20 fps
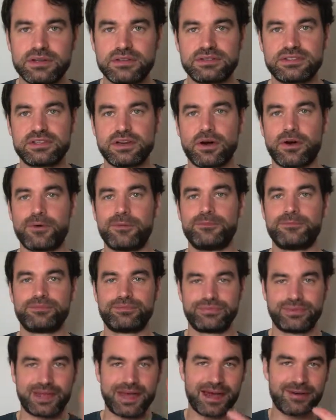So
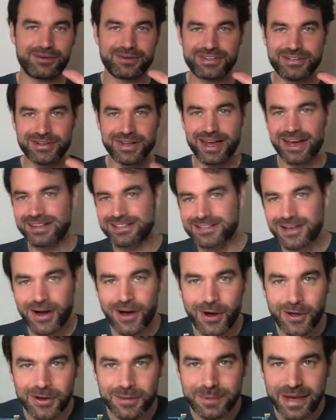I wish you guys
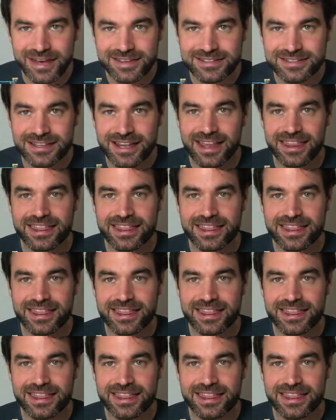all the best.